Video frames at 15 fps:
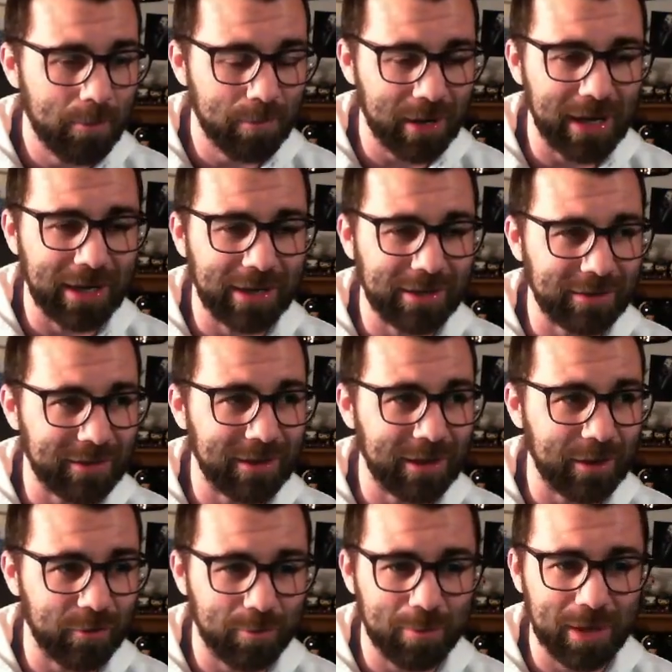play the
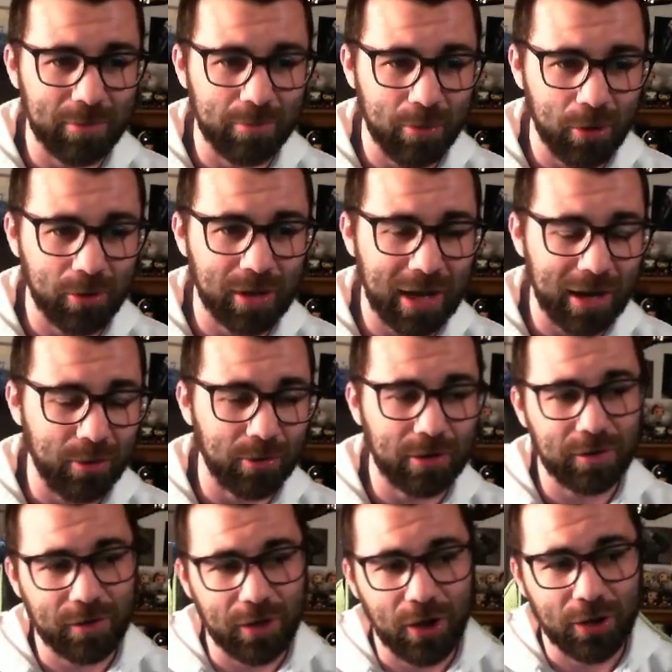DFB Pokal at
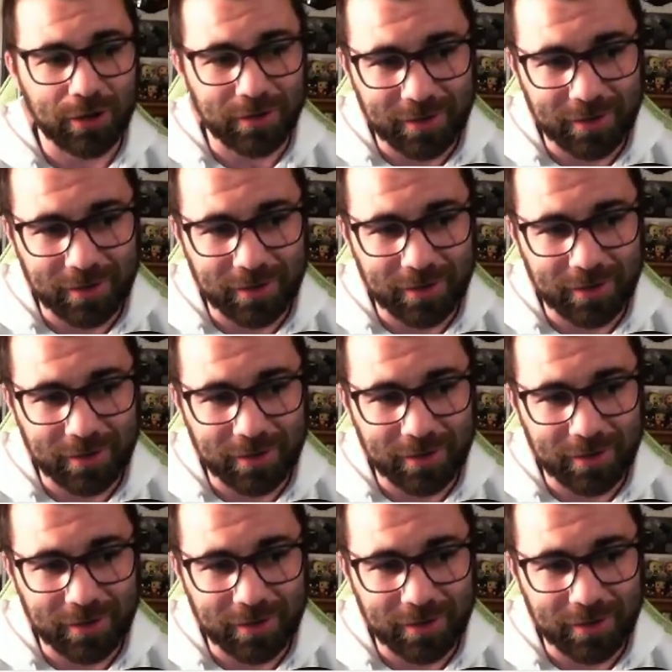the start of the